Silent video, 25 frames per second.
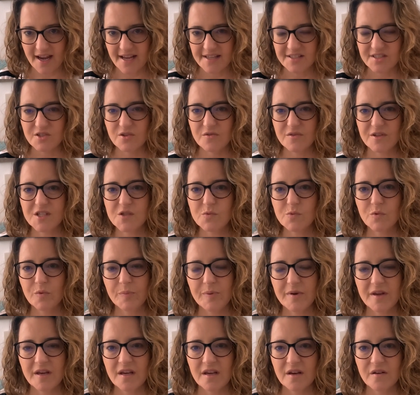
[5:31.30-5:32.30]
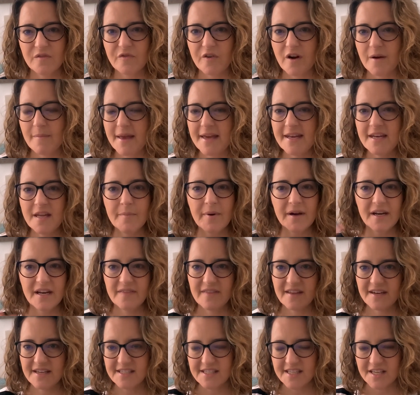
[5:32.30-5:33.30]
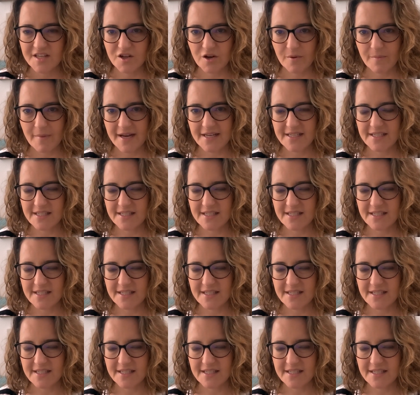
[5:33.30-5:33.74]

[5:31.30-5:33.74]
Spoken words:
And so this will be from anybody that is in your My